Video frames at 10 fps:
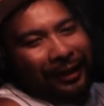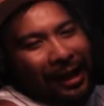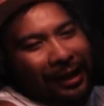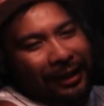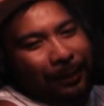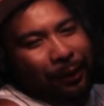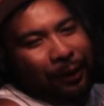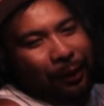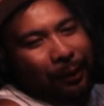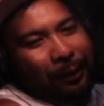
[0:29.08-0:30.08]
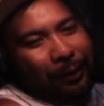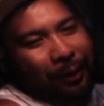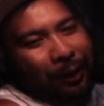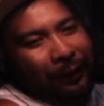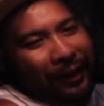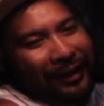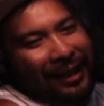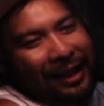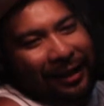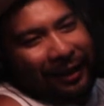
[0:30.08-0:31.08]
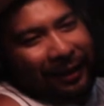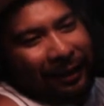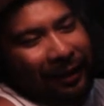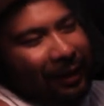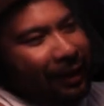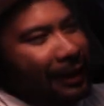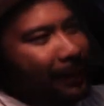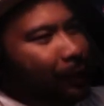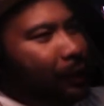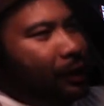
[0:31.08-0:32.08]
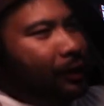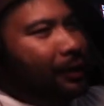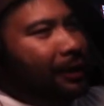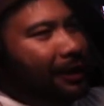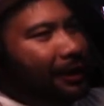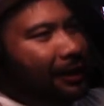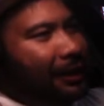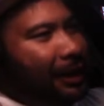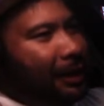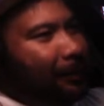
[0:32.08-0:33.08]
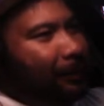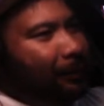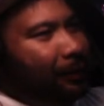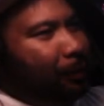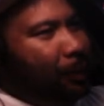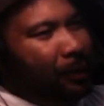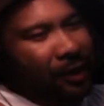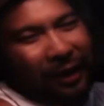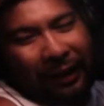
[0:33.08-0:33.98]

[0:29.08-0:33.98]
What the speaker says: the last episode of the season is because this is pretty much